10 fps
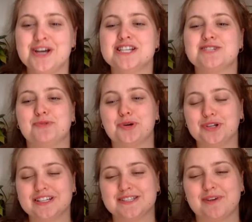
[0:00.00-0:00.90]

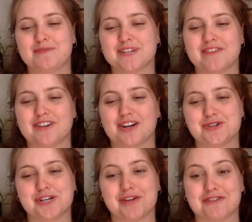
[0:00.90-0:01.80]
Sporkle is a website for
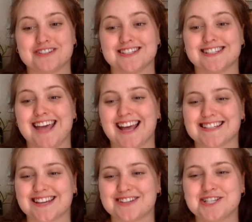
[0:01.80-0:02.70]
country name quizzes.
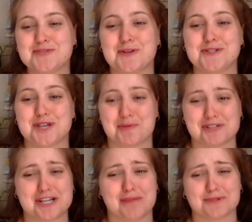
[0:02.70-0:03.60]
Yes, I used to spend so
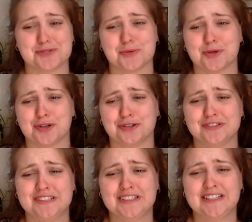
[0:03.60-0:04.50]
much time on Sporkle.
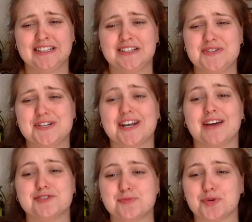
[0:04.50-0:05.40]
Still
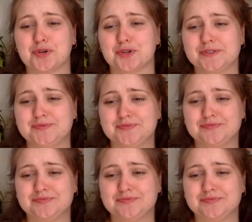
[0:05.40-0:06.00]
love Sporkle.